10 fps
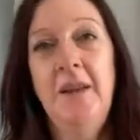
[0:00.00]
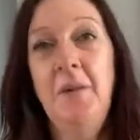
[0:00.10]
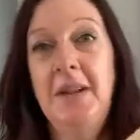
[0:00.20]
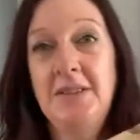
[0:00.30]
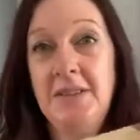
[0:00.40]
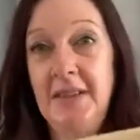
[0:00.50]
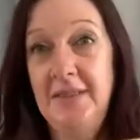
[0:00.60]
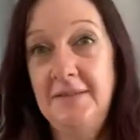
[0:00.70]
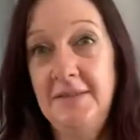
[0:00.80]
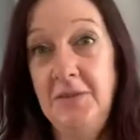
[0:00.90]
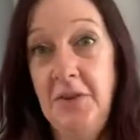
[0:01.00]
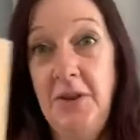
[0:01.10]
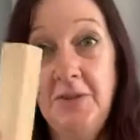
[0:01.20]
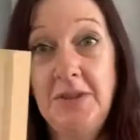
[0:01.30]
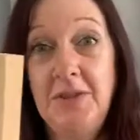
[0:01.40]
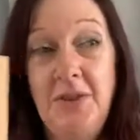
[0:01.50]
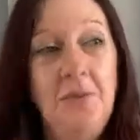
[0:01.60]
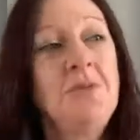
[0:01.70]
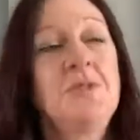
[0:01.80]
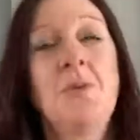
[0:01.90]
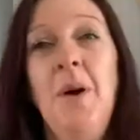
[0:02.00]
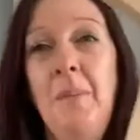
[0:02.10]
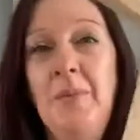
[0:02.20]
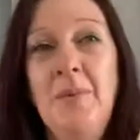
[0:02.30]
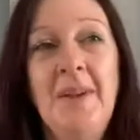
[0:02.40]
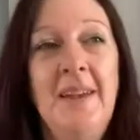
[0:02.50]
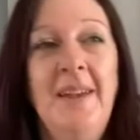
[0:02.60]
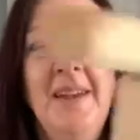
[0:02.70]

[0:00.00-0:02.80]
Well, actually, it's not cute, it's huge, it's quite bulky.